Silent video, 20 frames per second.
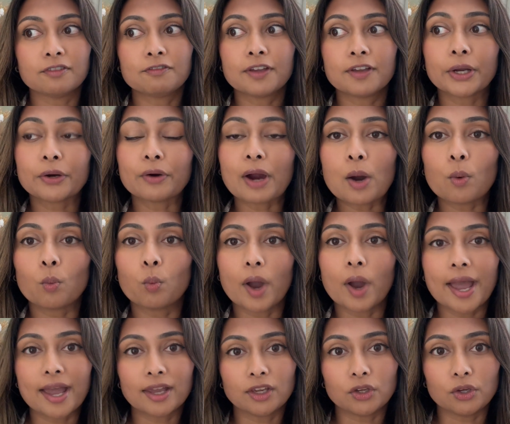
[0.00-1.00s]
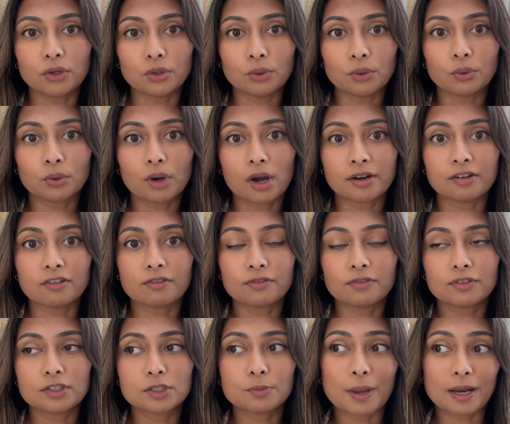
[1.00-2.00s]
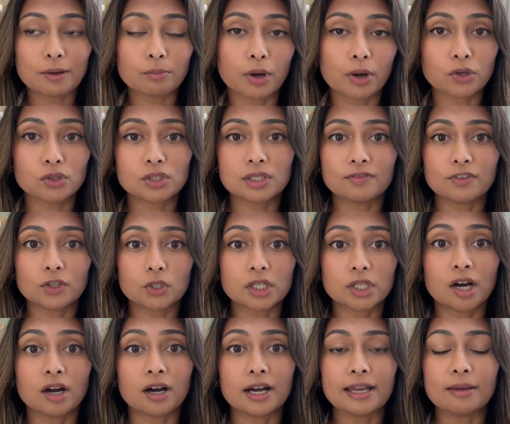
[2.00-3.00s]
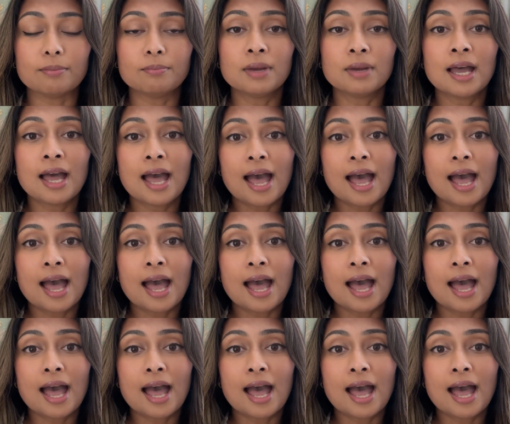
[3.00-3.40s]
figure out where you kind of spend most of your time,